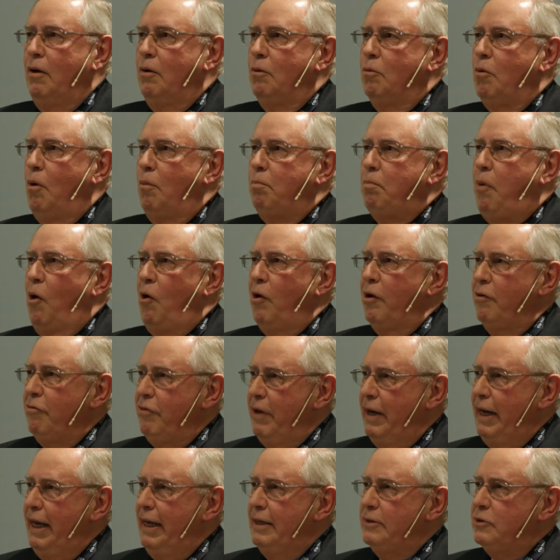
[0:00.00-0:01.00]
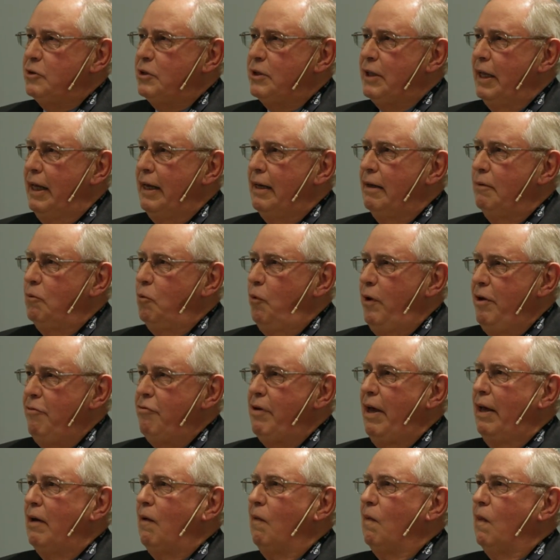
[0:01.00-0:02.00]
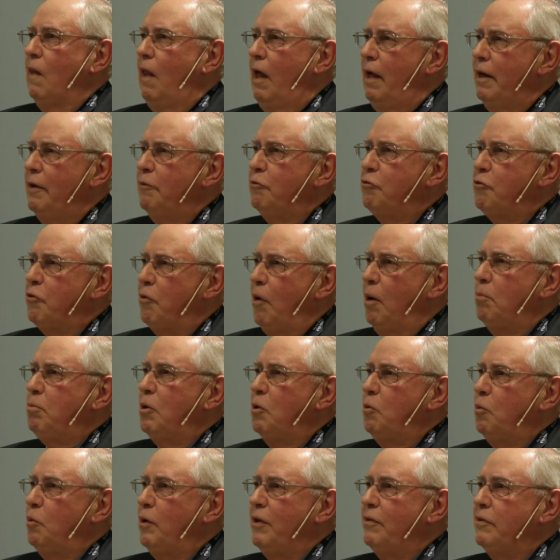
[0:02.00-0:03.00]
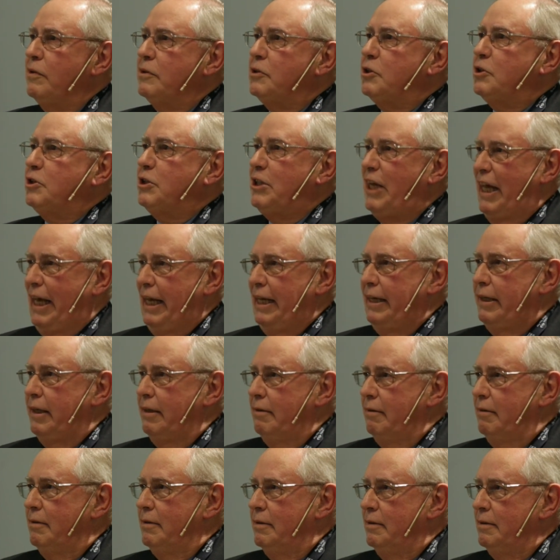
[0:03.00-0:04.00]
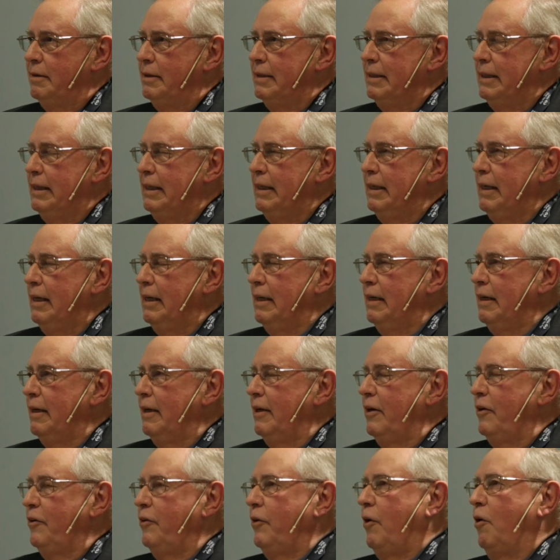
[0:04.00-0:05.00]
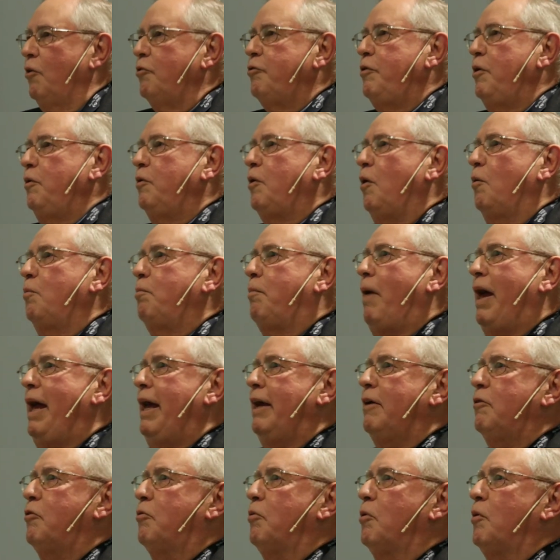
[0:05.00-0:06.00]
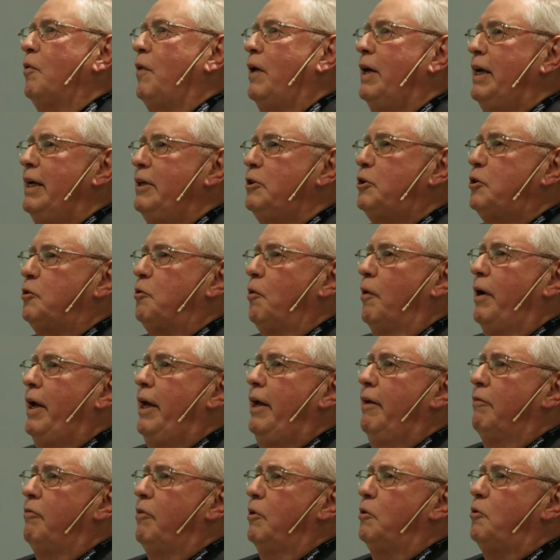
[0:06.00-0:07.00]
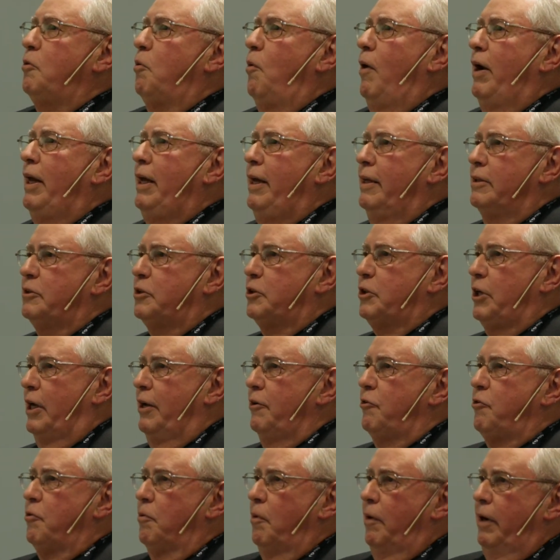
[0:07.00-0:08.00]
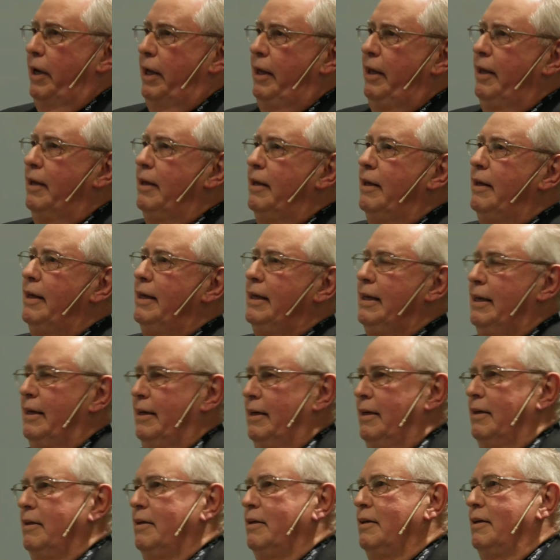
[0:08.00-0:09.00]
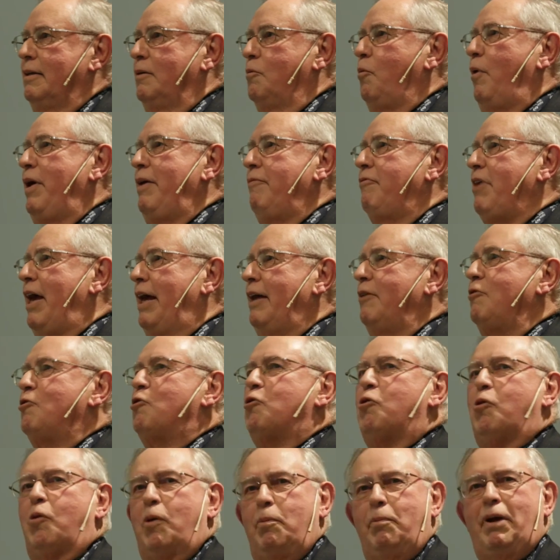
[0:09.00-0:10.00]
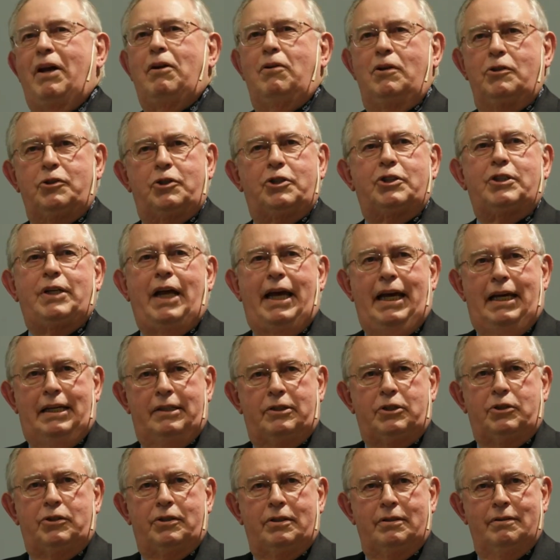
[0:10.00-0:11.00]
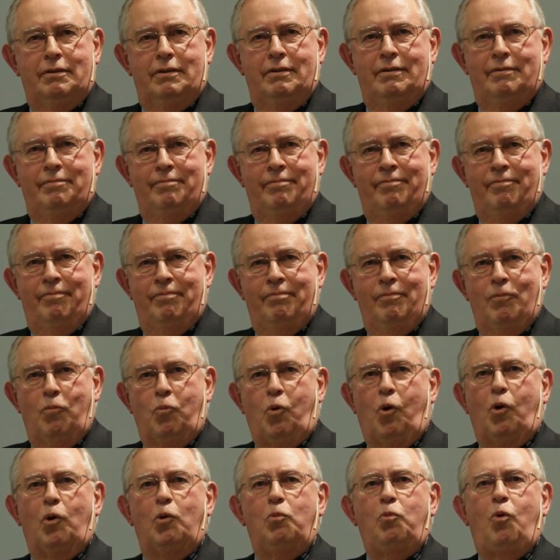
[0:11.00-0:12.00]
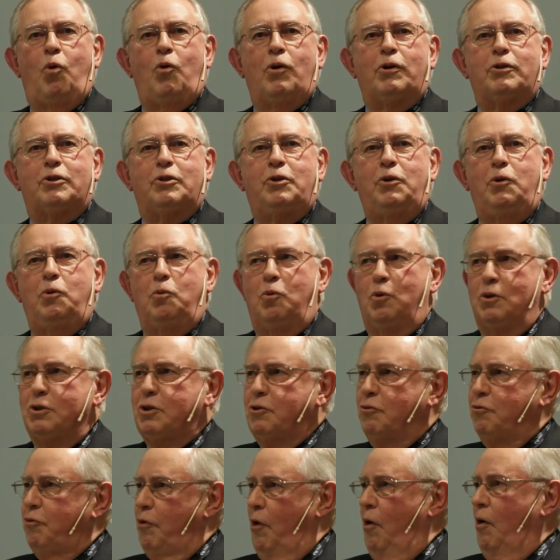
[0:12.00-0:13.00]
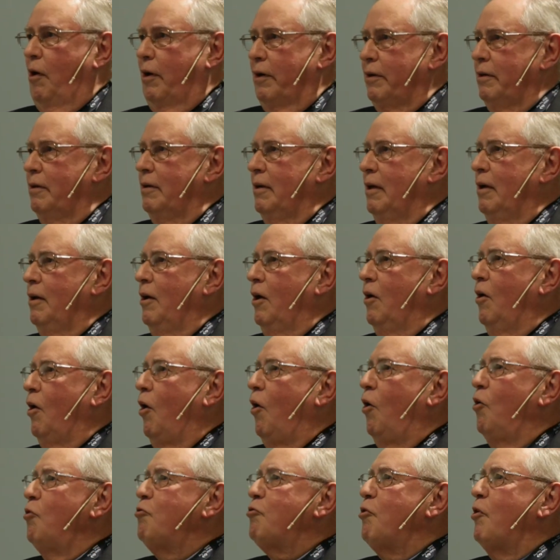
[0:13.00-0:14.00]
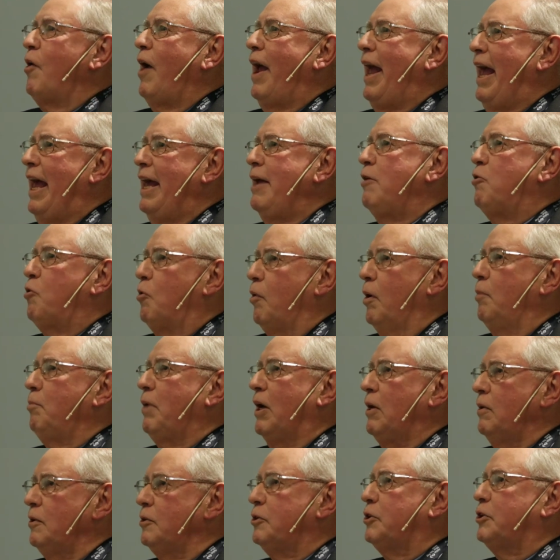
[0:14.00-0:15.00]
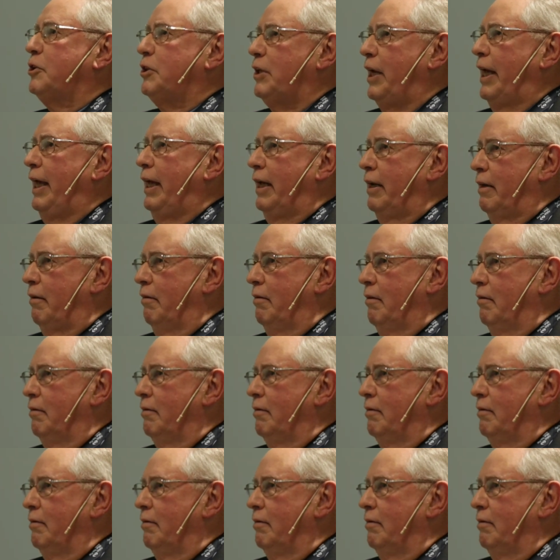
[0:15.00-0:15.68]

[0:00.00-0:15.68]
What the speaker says: Well, part of it is that we've had a lot of trouble with the state. You know, if you go back through the history of the 20th century, we've had criminal states. World War II was fought over a criminal state.